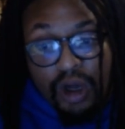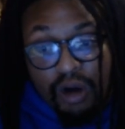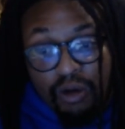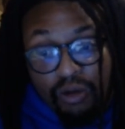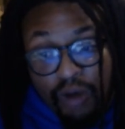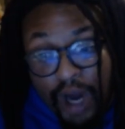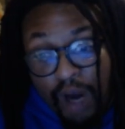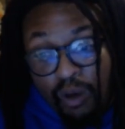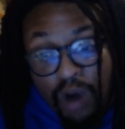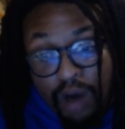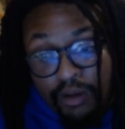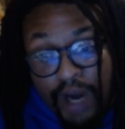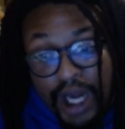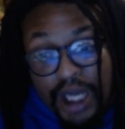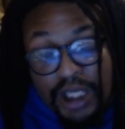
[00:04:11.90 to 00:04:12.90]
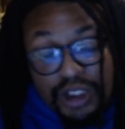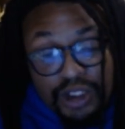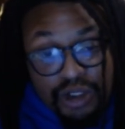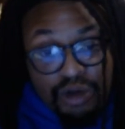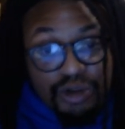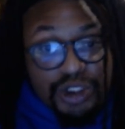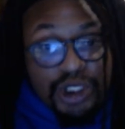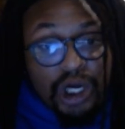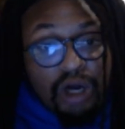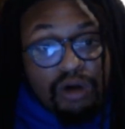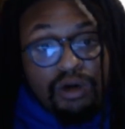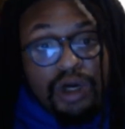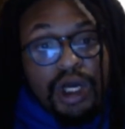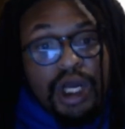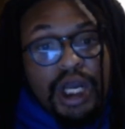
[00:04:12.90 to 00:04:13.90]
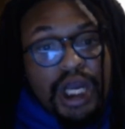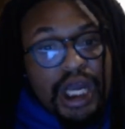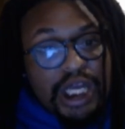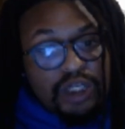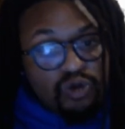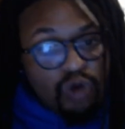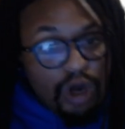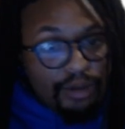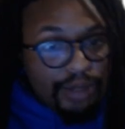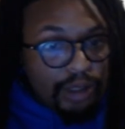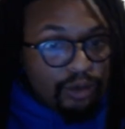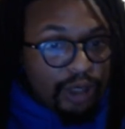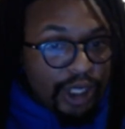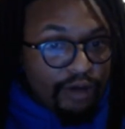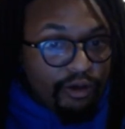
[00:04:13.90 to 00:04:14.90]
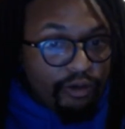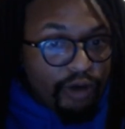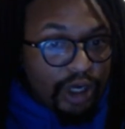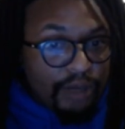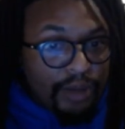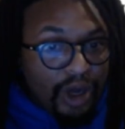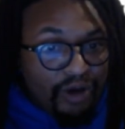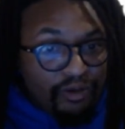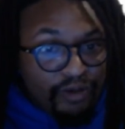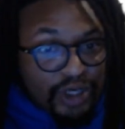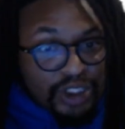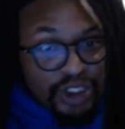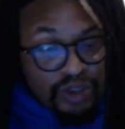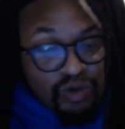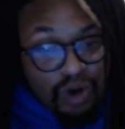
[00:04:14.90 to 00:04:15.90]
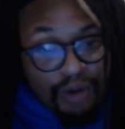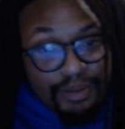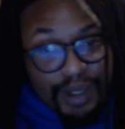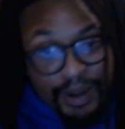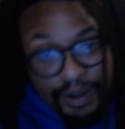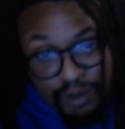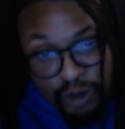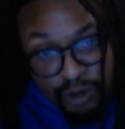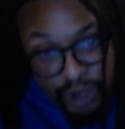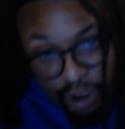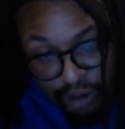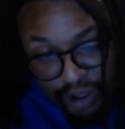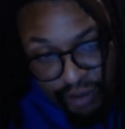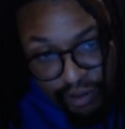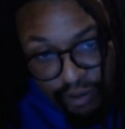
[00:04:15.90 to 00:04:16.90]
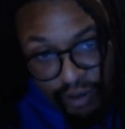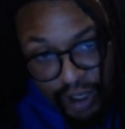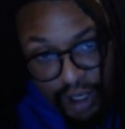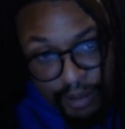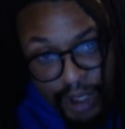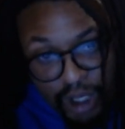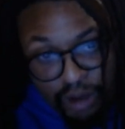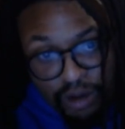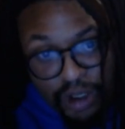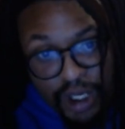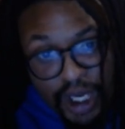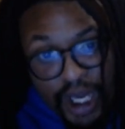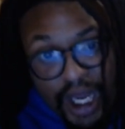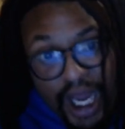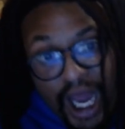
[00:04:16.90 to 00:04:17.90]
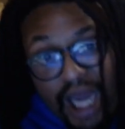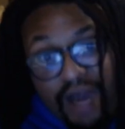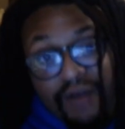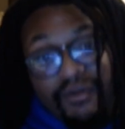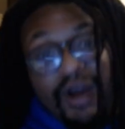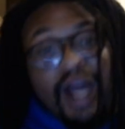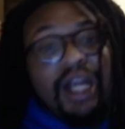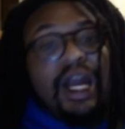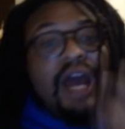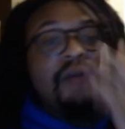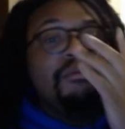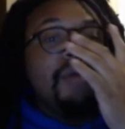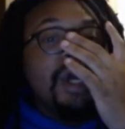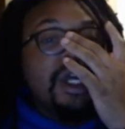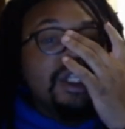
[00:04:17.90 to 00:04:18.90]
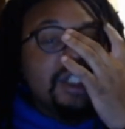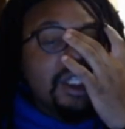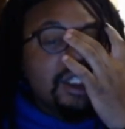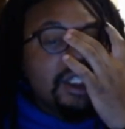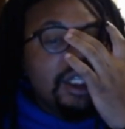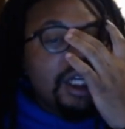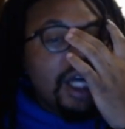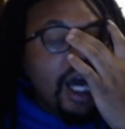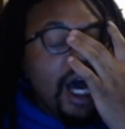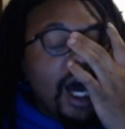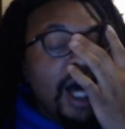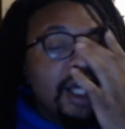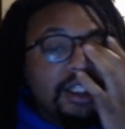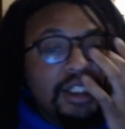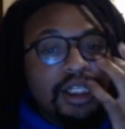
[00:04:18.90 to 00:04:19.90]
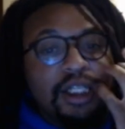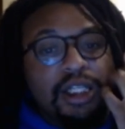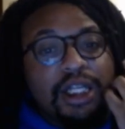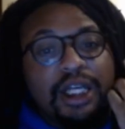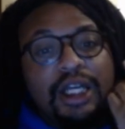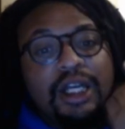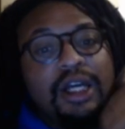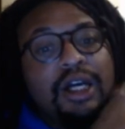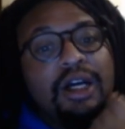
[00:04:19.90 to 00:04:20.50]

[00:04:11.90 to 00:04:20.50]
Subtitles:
what ratings do show is what people give a fuck about versus what people don't give a fuck about. And the fact that Miz is constantly